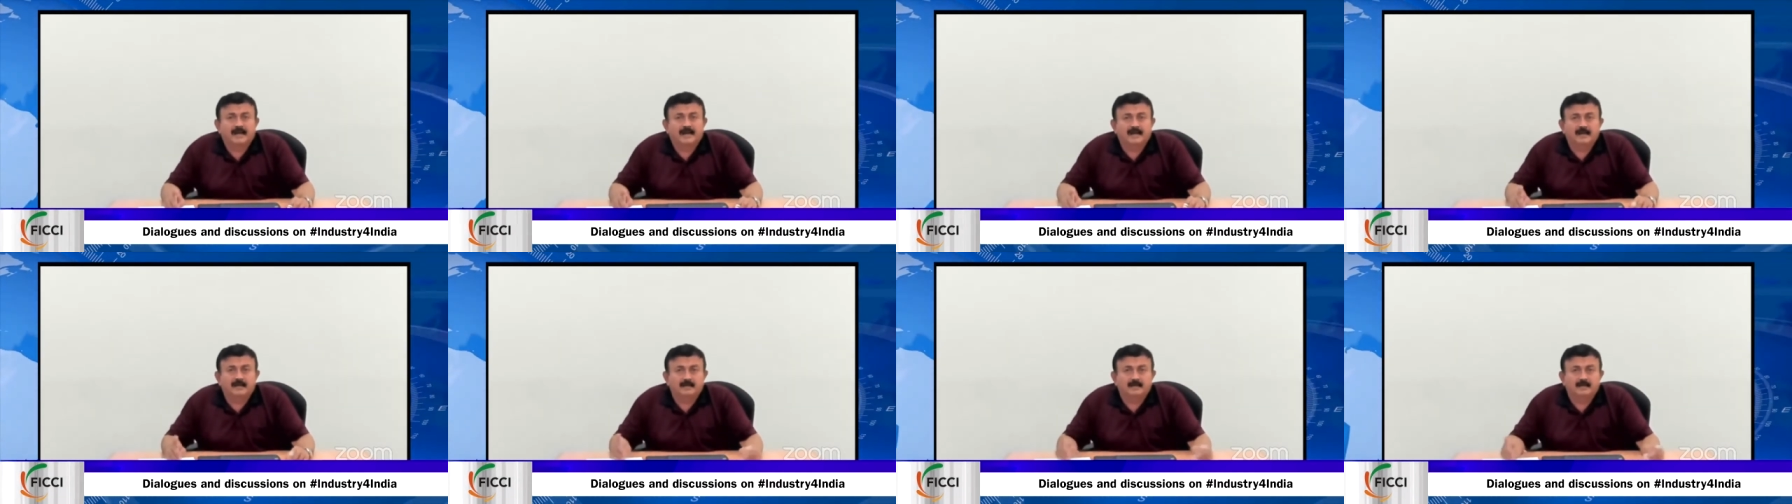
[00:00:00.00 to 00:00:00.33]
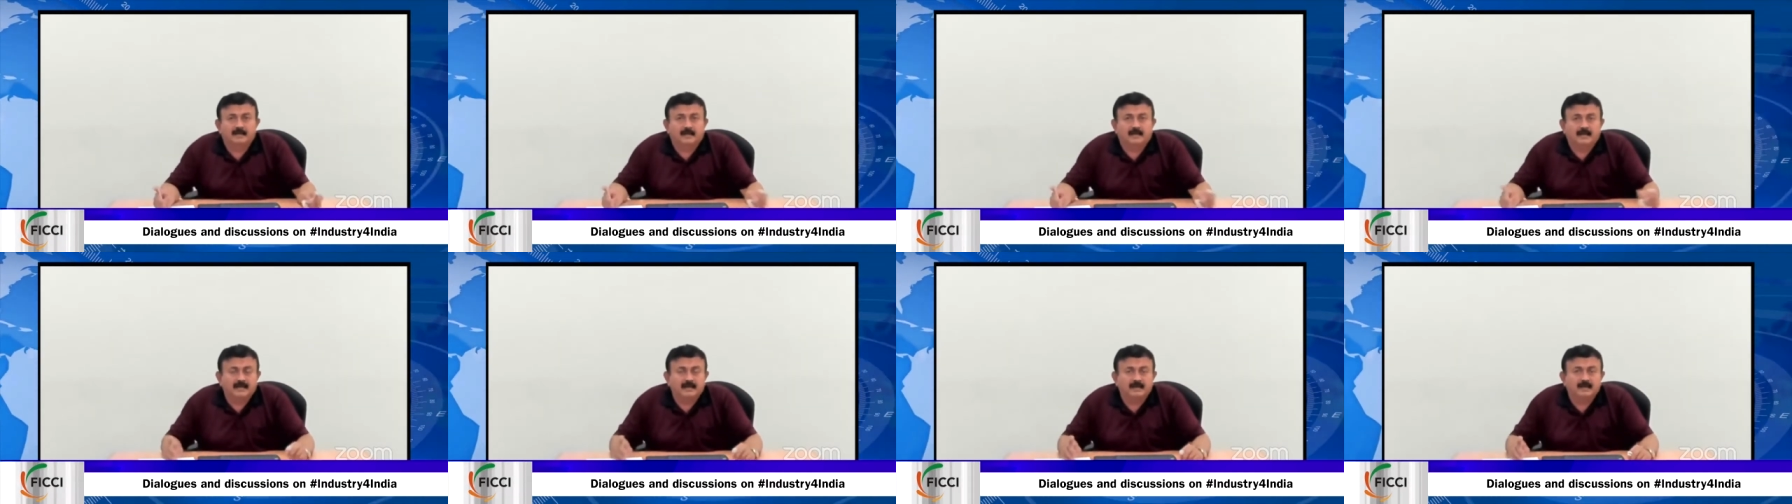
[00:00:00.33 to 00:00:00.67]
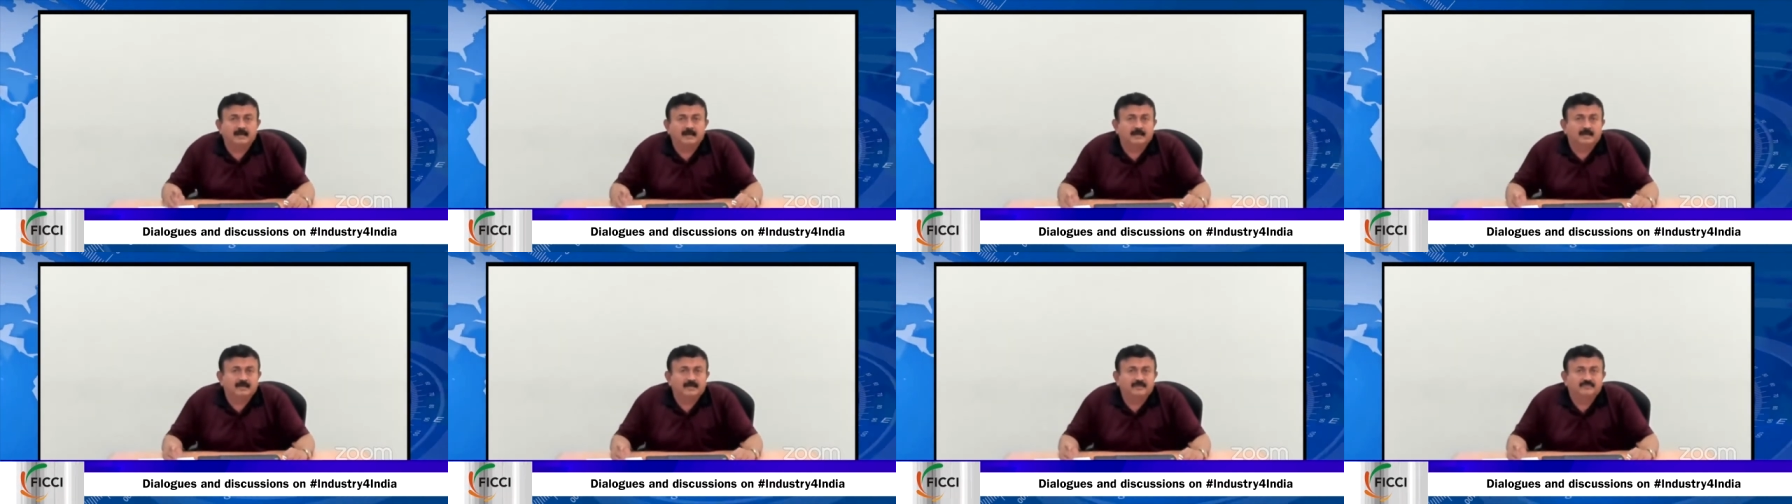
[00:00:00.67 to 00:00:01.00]
And
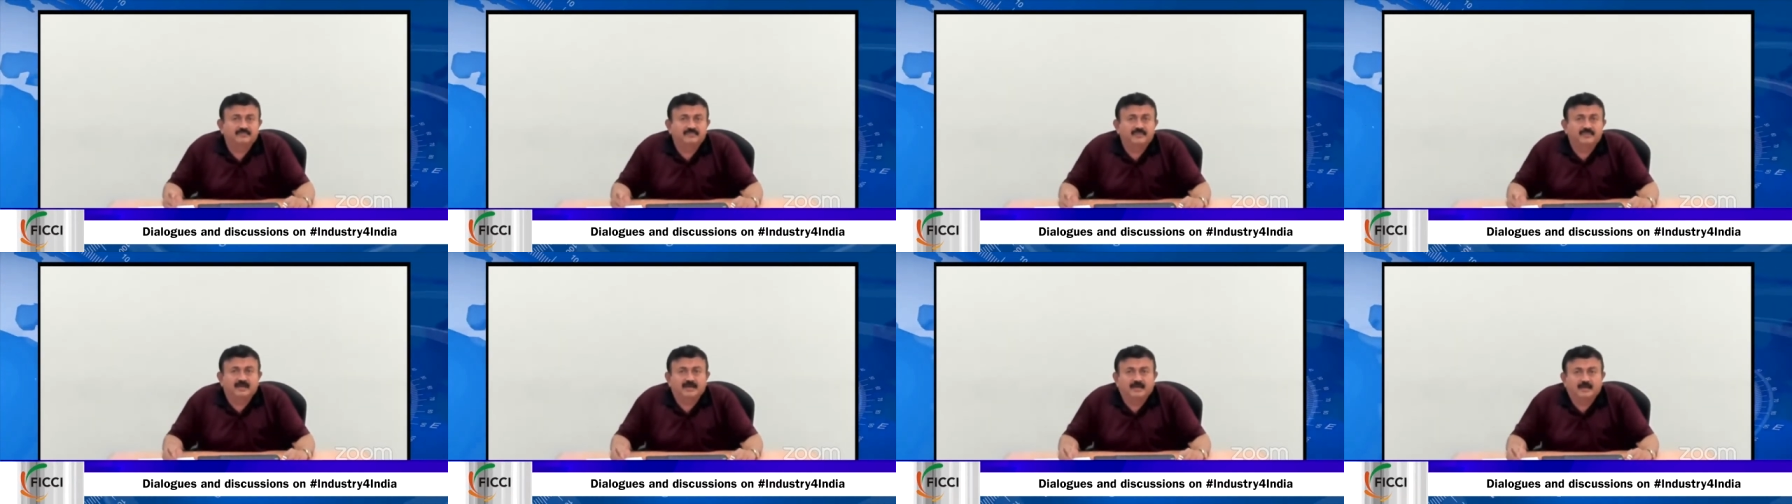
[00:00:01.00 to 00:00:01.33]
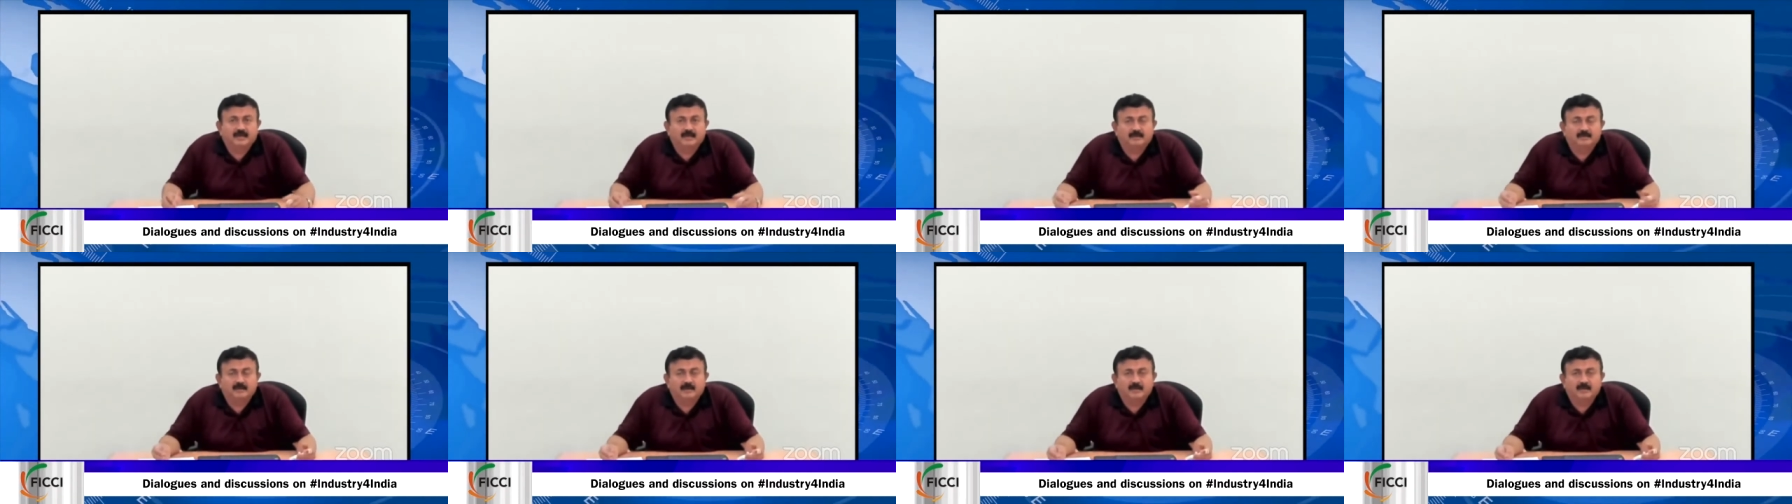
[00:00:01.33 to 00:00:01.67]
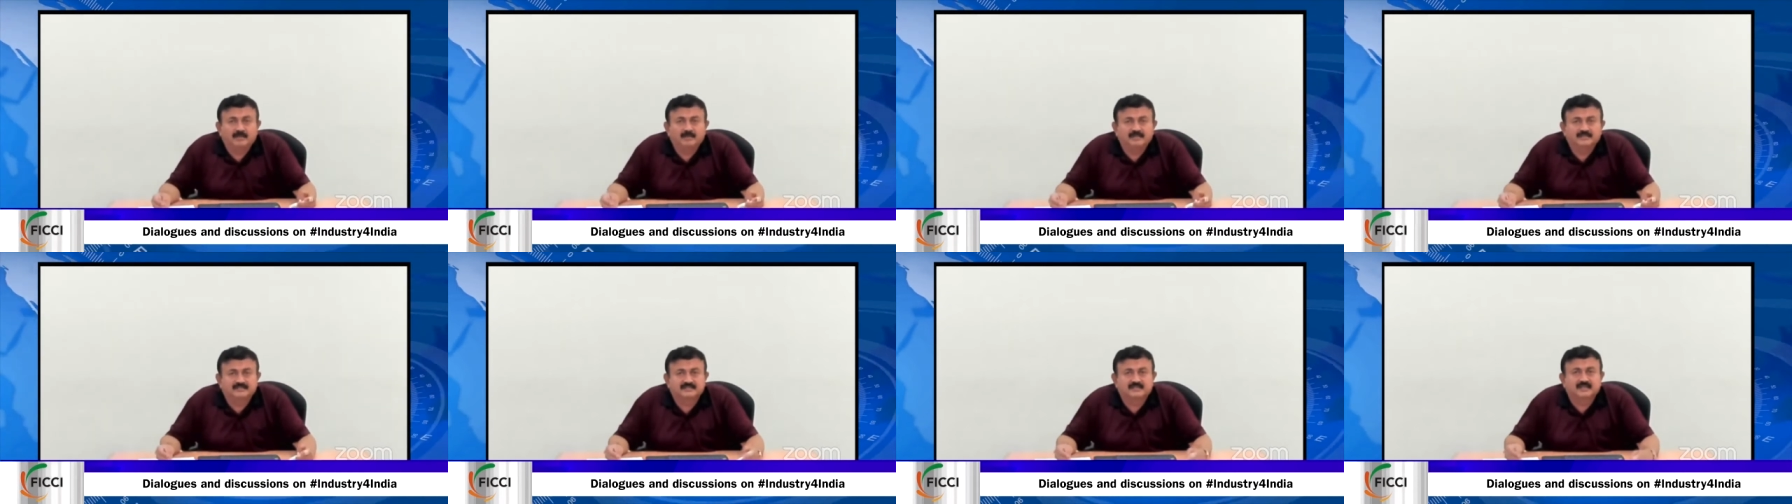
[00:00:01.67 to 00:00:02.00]
and uh, if they
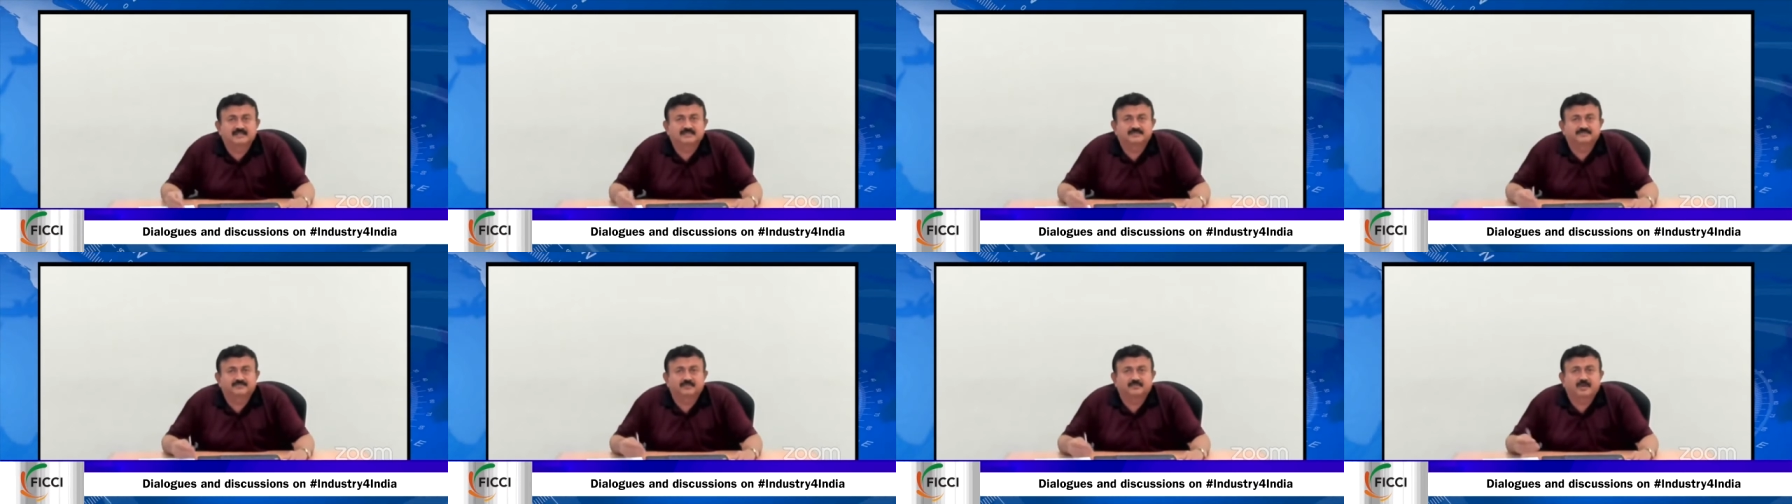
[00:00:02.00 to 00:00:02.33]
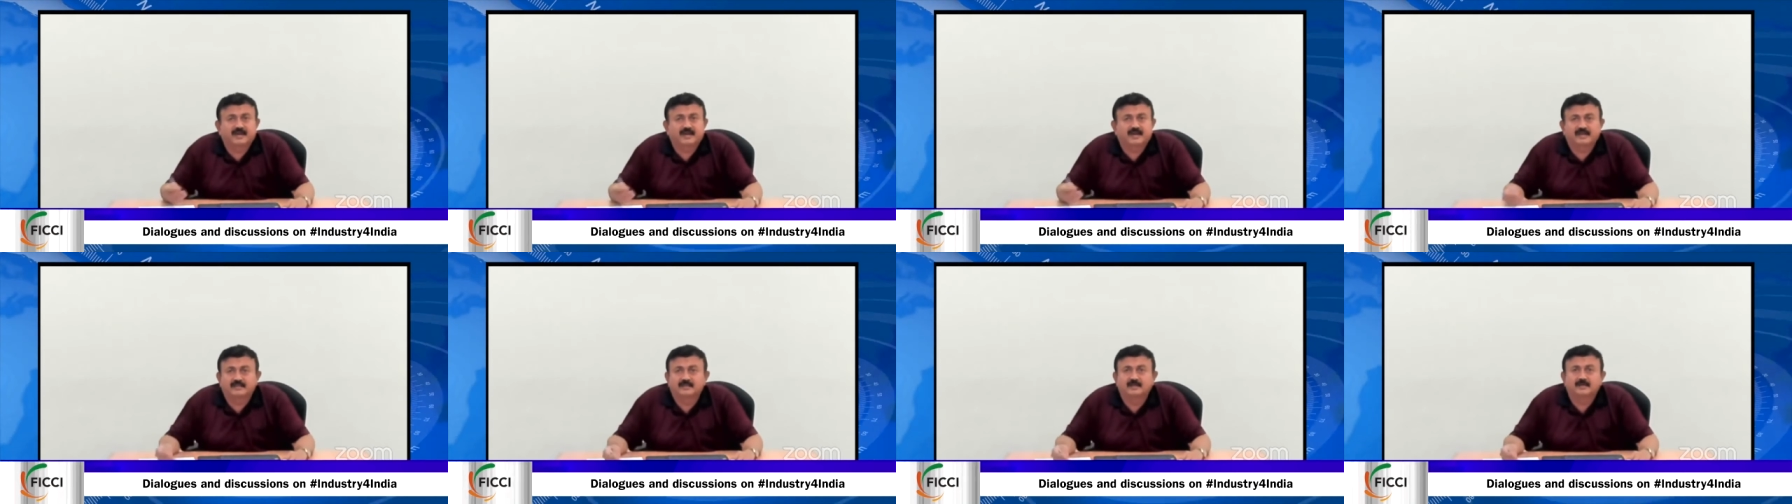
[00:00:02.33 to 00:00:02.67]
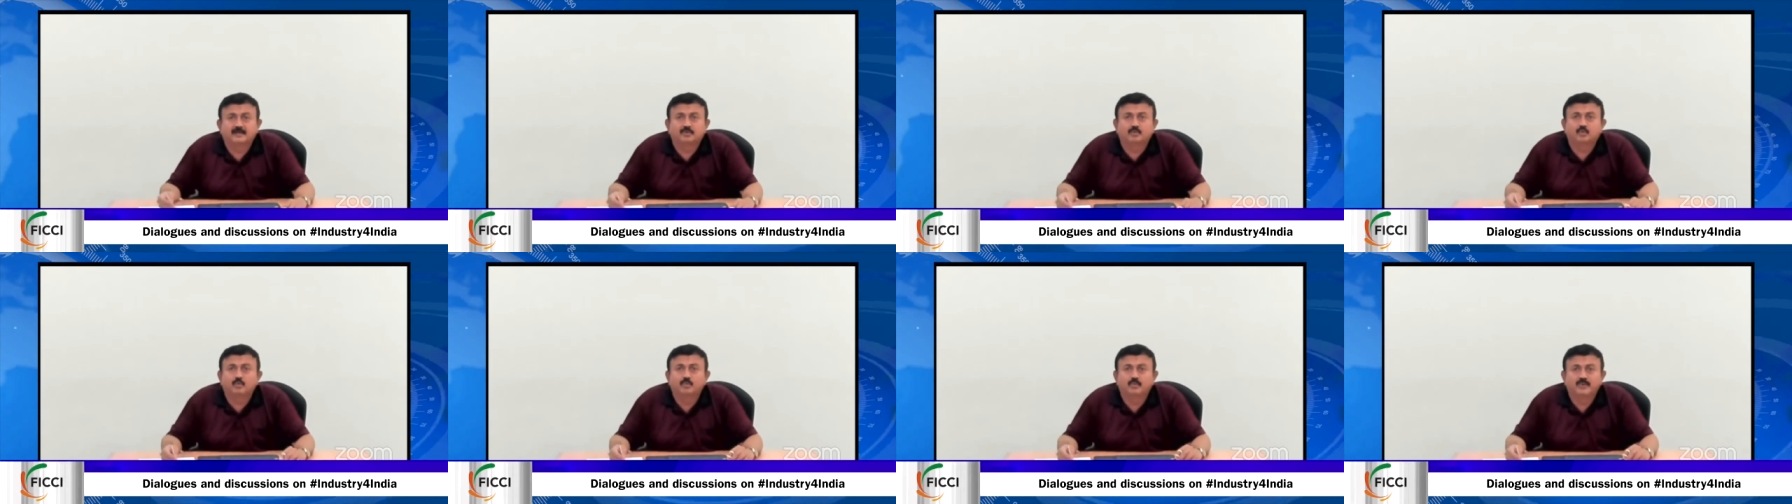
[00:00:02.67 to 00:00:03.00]
discuss for another
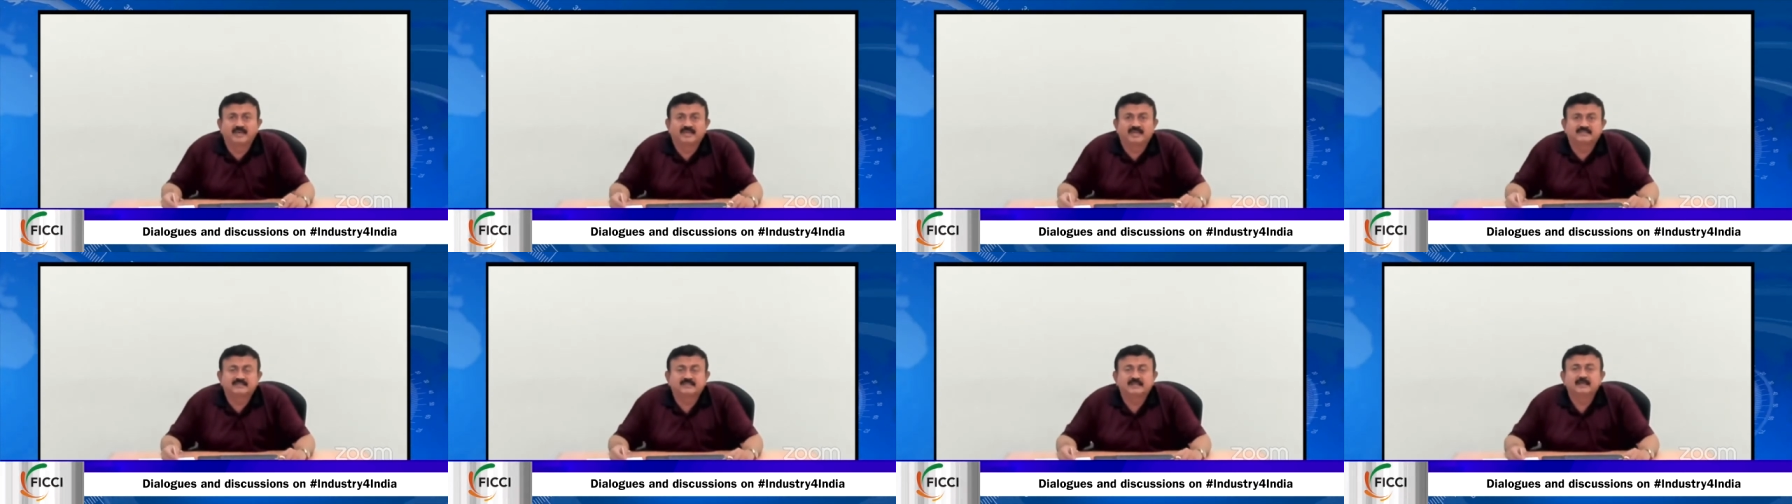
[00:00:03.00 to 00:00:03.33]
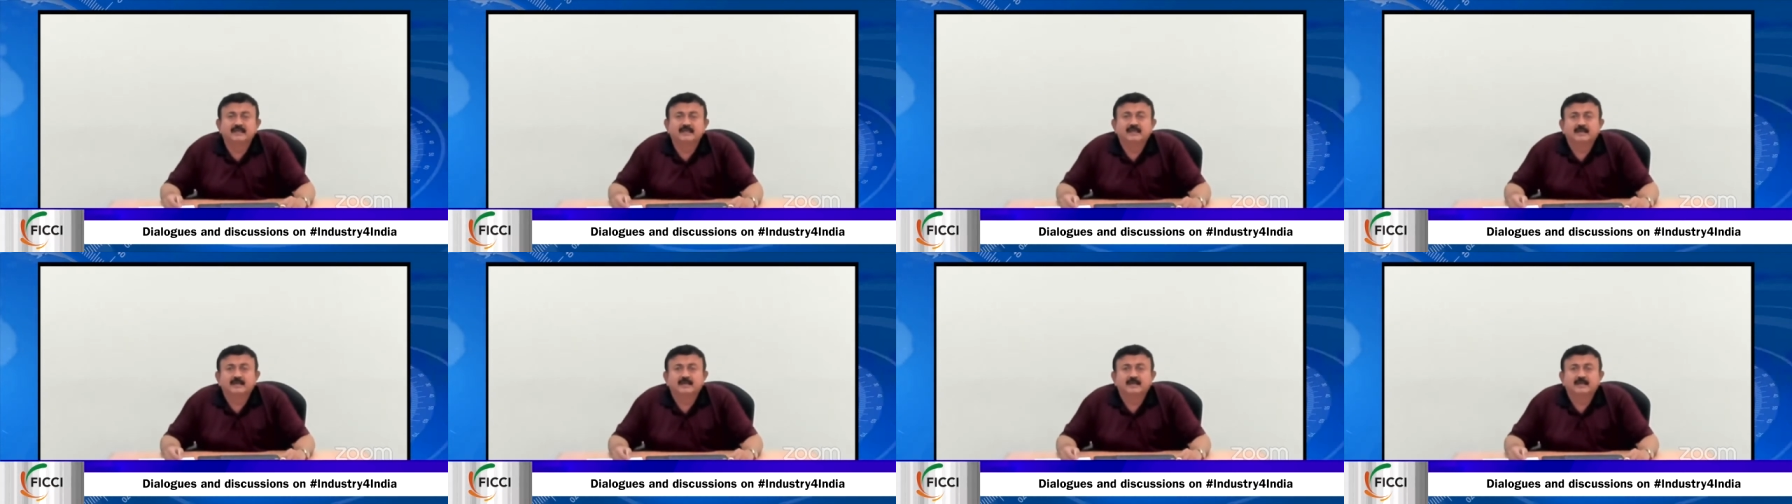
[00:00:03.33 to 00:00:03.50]
two weeks,